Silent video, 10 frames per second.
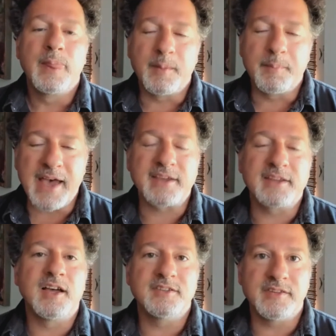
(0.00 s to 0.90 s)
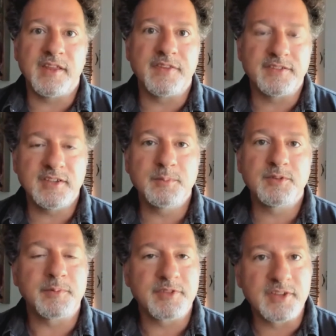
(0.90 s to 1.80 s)
The packet lines and then the
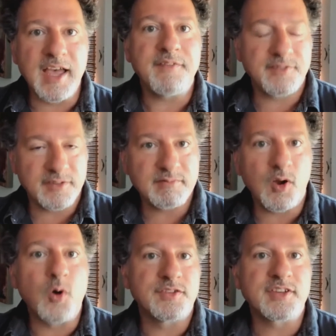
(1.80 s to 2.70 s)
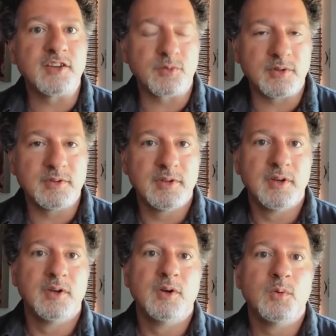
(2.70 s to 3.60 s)
steamships left on a schedule,
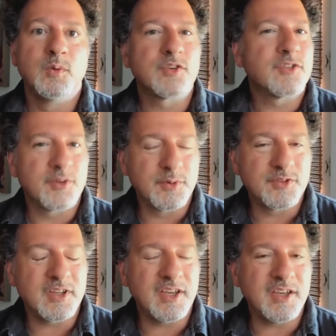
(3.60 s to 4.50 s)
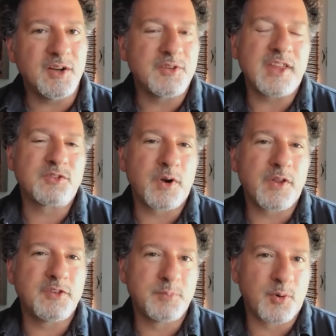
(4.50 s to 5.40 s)
which also is, that's one
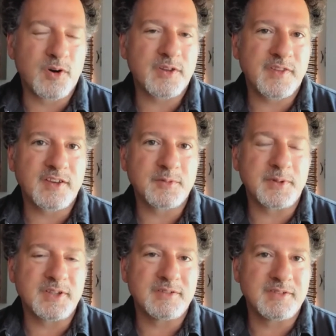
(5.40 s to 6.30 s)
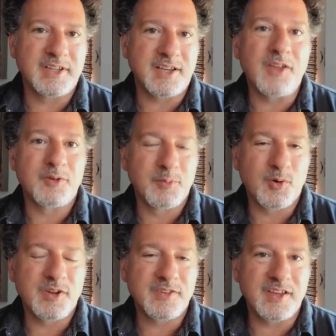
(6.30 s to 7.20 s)
of these boring things, but like other
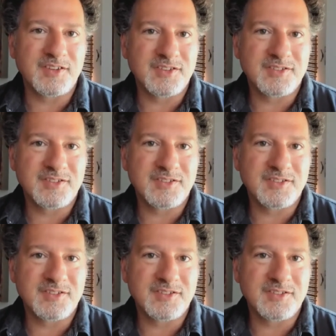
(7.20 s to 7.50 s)
boring things.